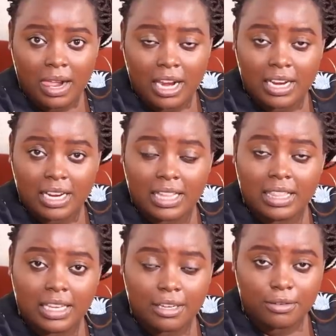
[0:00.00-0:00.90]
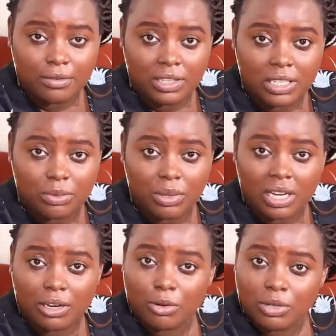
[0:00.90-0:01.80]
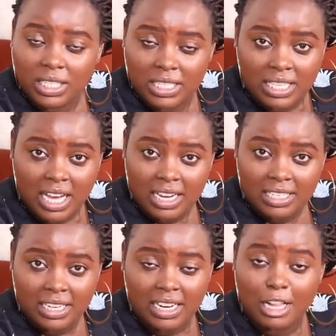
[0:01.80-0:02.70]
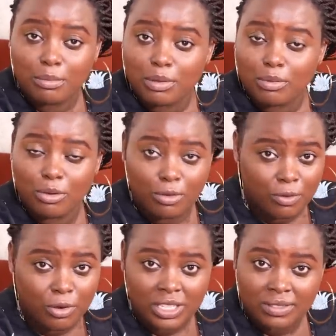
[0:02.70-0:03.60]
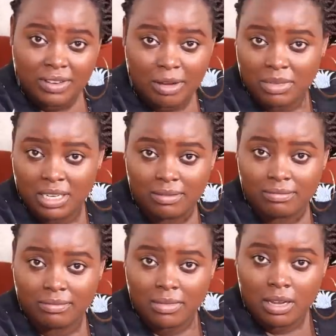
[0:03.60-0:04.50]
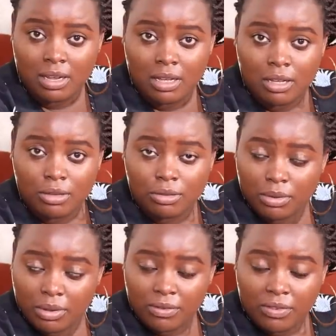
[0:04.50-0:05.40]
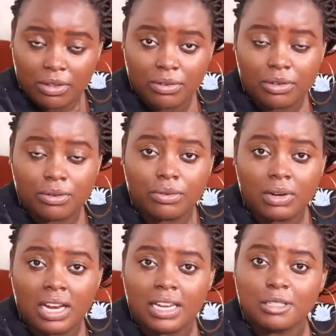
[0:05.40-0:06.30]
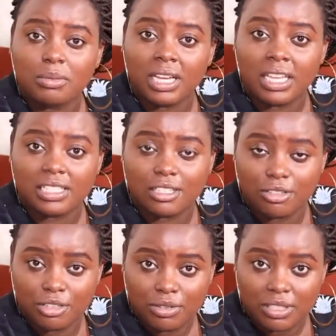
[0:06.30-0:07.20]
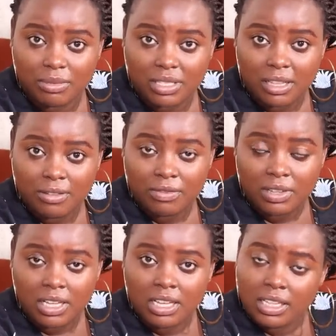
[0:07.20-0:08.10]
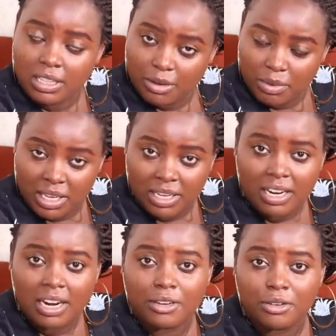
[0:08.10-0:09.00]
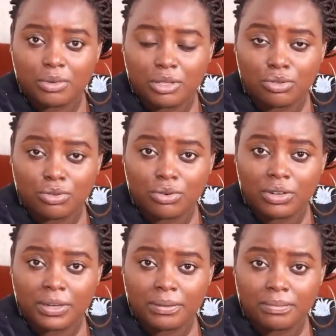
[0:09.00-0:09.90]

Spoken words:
and at the end of it, we can hold his hand and help him look for his family. So without further ado, I'll let my guest introduce himself, then we can carry on with the story.